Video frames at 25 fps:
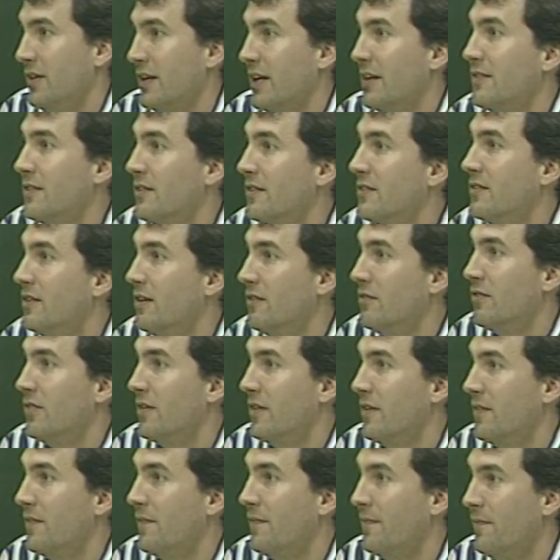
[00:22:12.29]
I guess, is
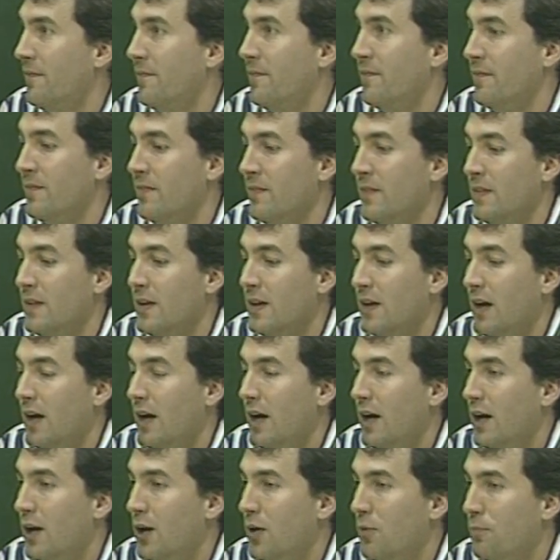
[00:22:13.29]
different.
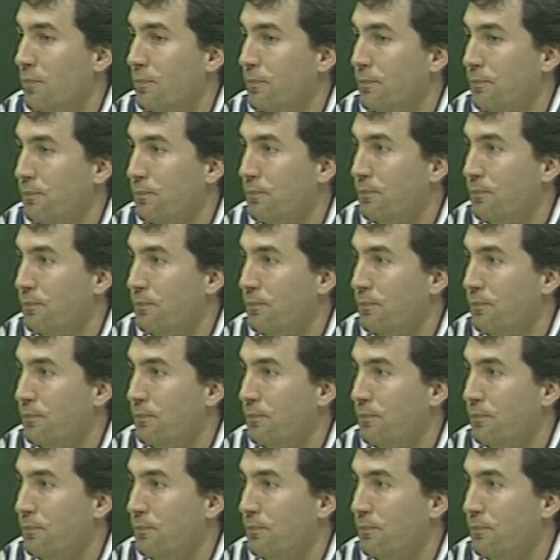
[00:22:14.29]
Um,